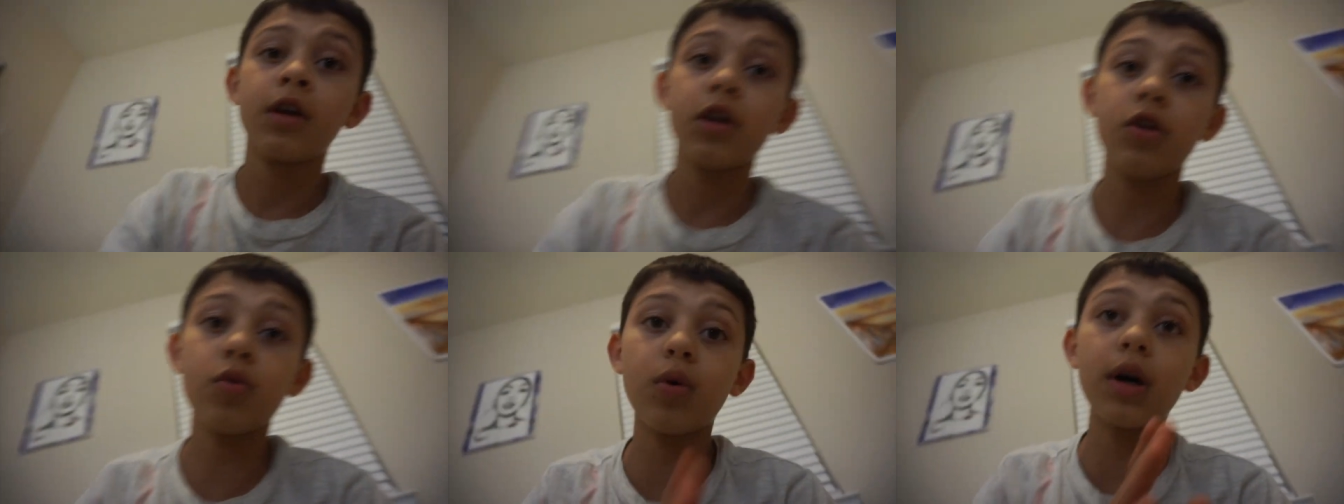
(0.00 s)

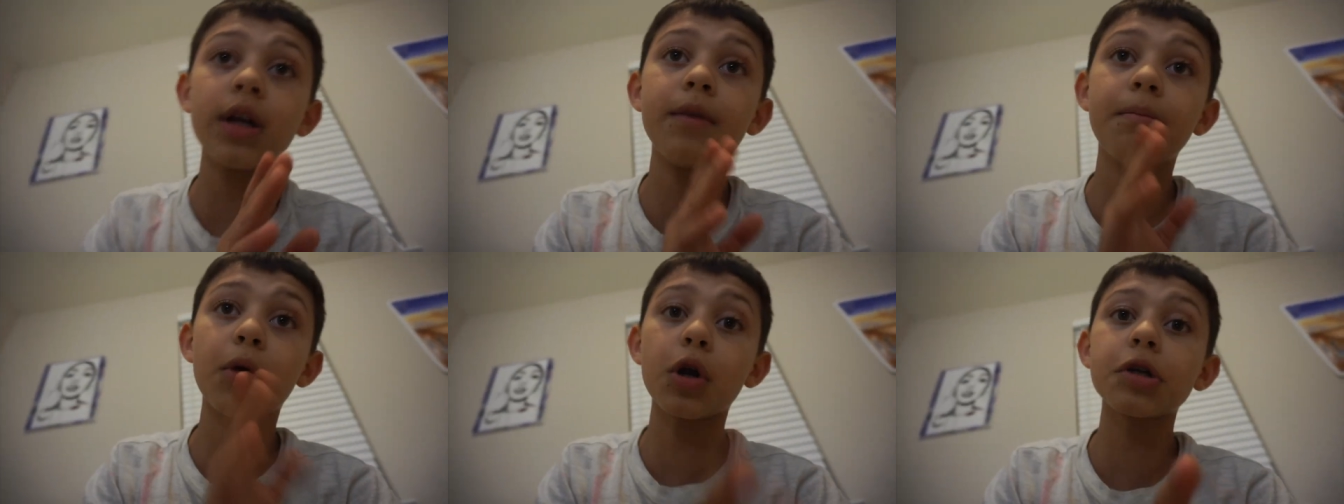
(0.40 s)
You want
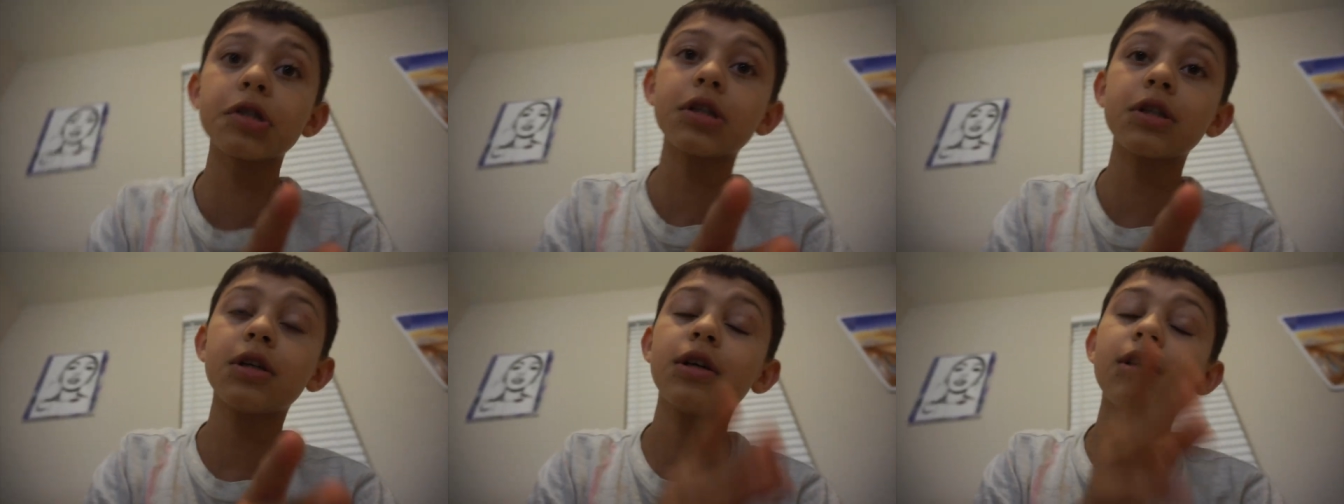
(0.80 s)

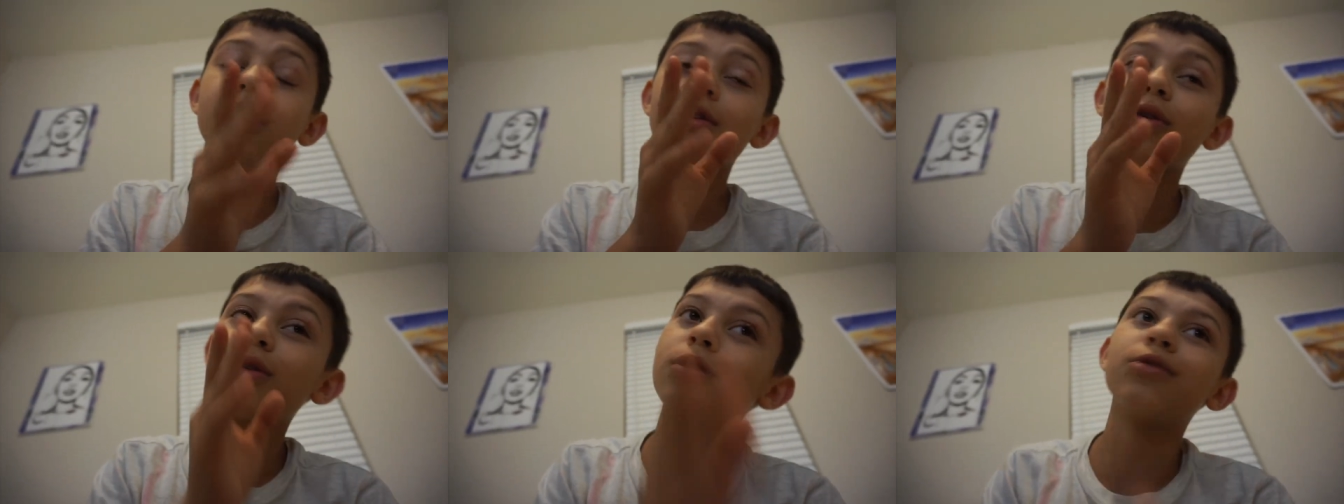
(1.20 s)
merch?
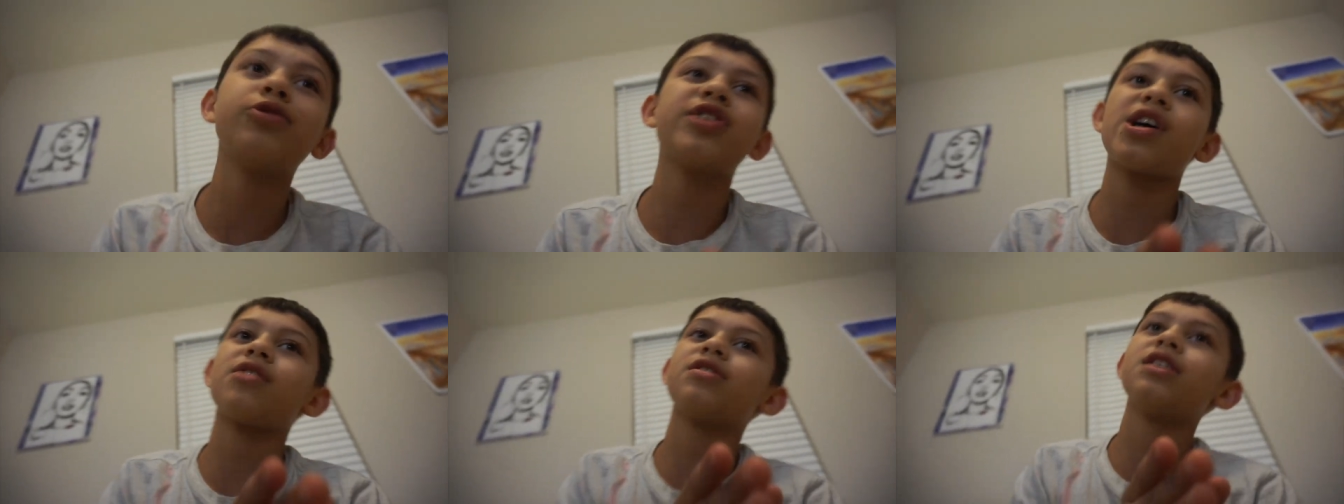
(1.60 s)
Go to
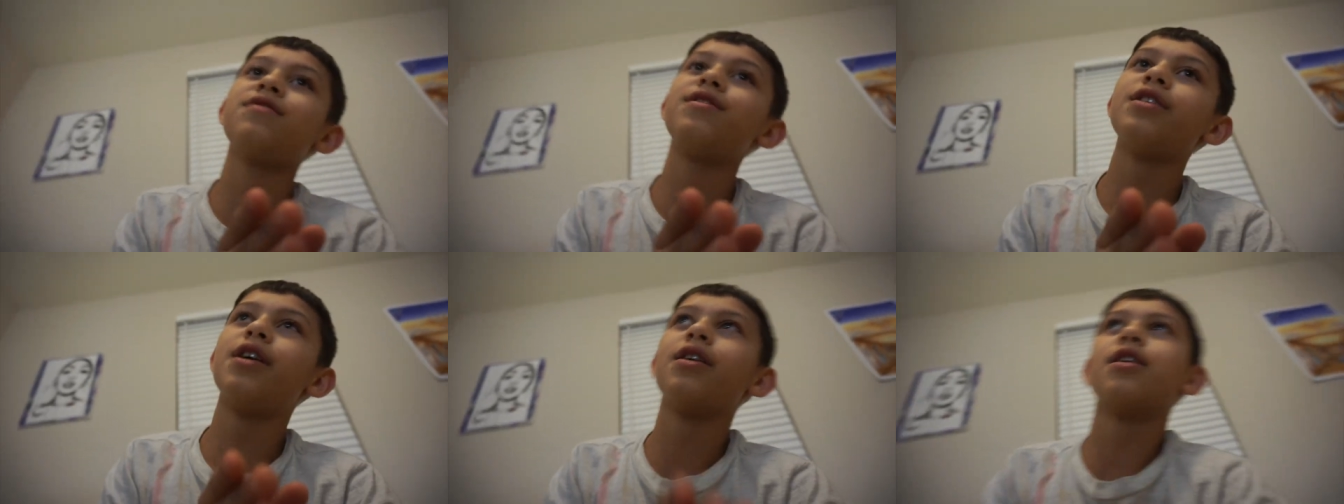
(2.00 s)
luciano t
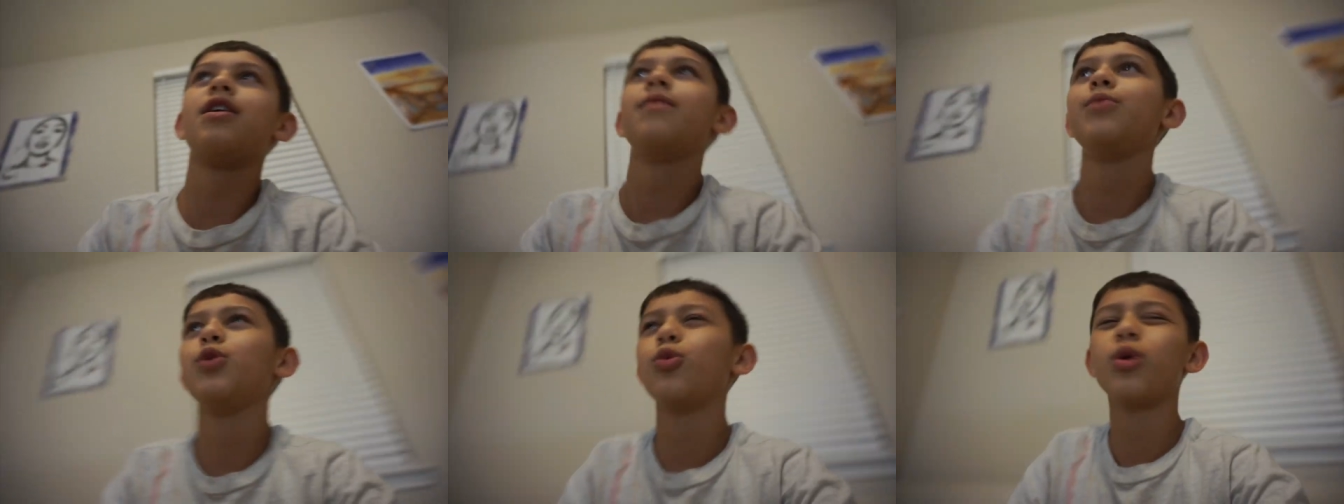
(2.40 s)
v dot com. You